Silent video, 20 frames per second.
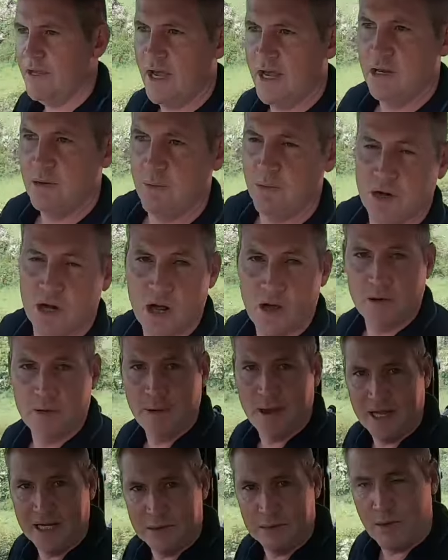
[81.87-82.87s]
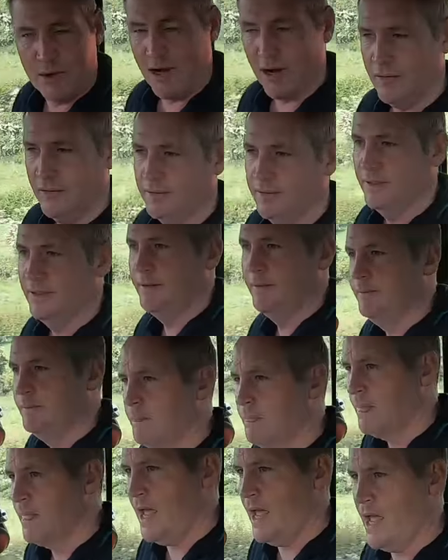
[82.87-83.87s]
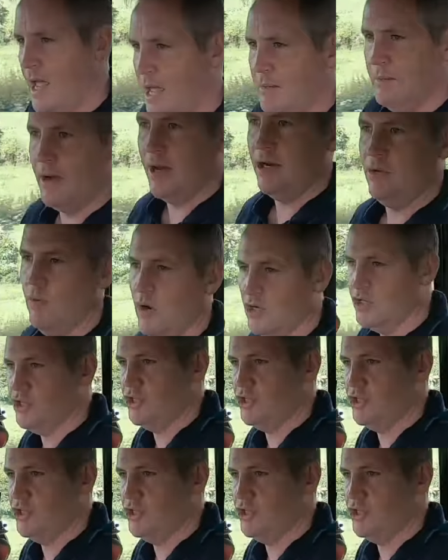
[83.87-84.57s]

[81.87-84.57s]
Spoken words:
I only put it on a back sprayer. And to wash